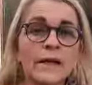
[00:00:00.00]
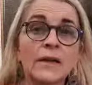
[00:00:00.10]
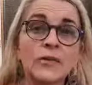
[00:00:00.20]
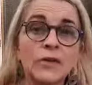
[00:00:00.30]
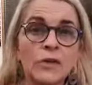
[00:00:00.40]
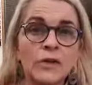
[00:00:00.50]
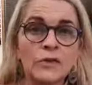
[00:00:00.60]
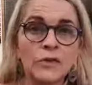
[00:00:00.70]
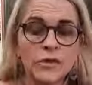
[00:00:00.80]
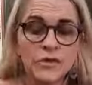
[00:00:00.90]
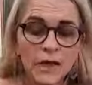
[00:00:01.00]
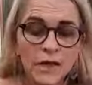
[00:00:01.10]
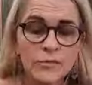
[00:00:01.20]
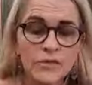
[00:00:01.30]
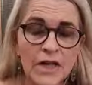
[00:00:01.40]
tune into
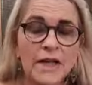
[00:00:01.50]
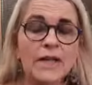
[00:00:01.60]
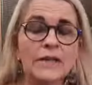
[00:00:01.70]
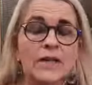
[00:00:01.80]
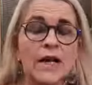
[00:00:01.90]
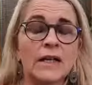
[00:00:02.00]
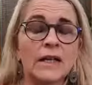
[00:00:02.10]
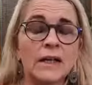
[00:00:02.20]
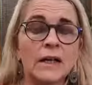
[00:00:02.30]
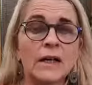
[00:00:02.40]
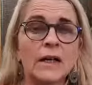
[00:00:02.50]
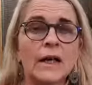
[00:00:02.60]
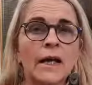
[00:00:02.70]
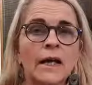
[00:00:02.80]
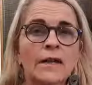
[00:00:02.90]
yourself, check in rather,
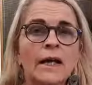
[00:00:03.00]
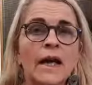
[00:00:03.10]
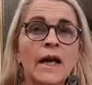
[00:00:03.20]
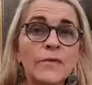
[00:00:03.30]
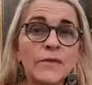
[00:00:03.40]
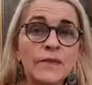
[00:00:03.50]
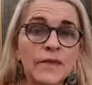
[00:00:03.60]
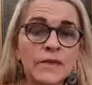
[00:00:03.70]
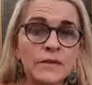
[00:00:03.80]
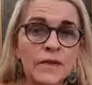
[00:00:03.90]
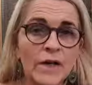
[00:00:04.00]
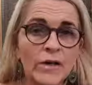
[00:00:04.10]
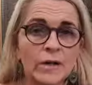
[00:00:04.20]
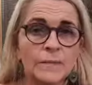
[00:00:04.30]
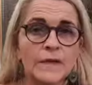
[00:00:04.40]
and everything is
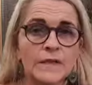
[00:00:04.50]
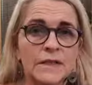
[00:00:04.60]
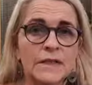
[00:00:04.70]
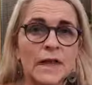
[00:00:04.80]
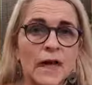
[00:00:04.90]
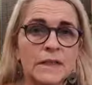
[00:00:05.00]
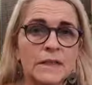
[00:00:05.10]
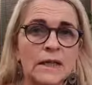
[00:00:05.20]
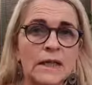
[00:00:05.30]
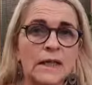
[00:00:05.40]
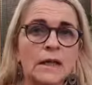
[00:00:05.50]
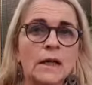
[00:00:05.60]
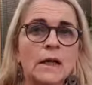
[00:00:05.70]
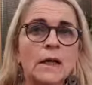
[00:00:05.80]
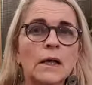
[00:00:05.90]
welcome. That's the other thing.
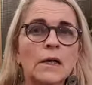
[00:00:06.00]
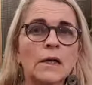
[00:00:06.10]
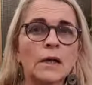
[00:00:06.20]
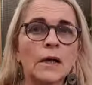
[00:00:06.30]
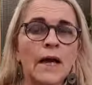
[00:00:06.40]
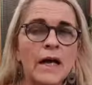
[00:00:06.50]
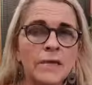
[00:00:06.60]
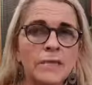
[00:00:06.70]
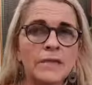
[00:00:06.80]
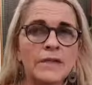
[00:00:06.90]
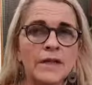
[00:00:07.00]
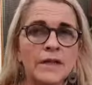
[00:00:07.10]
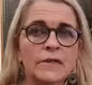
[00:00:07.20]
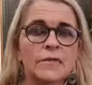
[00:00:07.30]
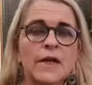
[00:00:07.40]

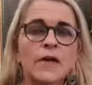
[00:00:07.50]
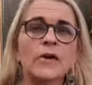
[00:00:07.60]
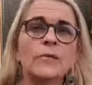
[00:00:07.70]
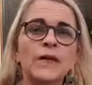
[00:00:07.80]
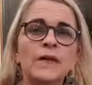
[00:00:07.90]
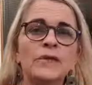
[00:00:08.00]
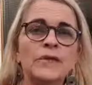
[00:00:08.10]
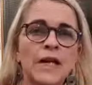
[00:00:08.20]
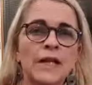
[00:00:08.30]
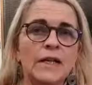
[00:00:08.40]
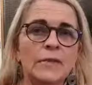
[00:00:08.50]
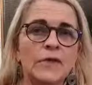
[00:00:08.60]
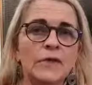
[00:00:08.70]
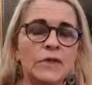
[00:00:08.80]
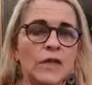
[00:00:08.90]
Everything is welcome when you check in
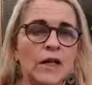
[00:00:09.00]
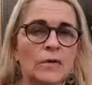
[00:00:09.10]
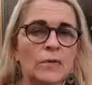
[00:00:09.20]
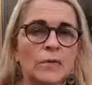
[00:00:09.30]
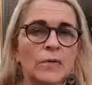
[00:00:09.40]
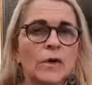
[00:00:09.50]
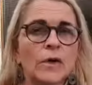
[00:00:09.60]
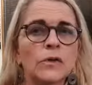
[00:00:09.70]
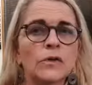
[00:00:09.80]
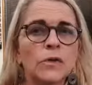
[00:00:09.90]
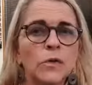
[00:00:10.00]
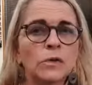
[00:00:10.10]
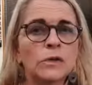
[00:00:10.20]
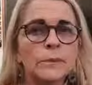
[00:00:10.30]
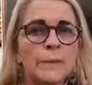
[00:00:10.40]
with yourself. The
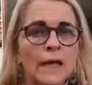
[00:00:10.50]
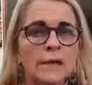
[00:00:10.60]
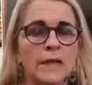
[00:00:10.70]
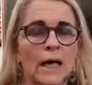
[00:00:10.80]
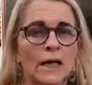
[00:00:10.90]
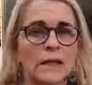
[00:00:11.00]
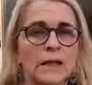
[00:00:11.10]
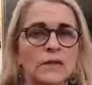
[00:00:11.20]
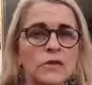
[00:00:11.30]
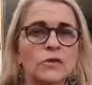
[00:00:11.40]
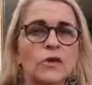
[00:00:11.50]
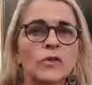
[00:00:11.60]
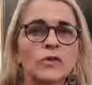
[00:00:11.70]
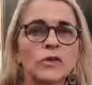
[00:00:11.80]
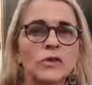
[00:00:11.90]
good, the bad, the ugly. So
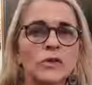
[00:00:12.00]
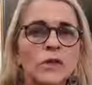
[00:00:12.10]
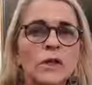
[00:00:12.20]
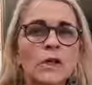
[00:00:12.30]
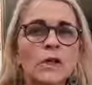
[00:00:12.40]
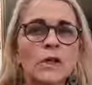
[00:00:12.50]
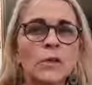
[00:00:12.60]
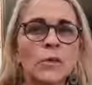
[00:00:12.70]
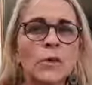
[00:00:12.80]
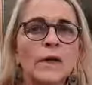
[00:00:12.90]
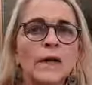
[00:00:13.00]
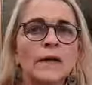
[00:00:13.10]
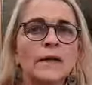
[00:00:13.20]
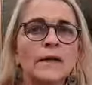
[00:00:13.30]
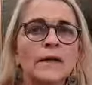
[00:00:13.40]
don't just
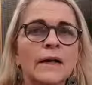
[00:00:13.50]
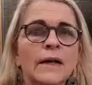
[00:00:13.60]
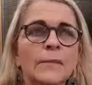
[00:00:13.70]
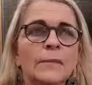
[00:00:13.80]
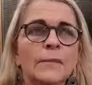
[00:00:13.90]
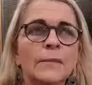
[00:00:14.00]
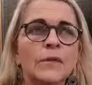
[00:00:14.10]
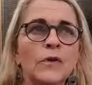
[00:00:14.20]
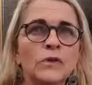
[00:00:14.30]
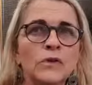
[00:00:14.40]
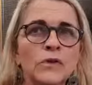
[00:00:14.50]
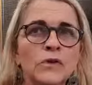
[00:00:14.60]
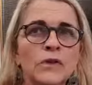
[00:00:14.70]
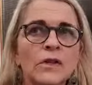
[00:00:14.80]
don't just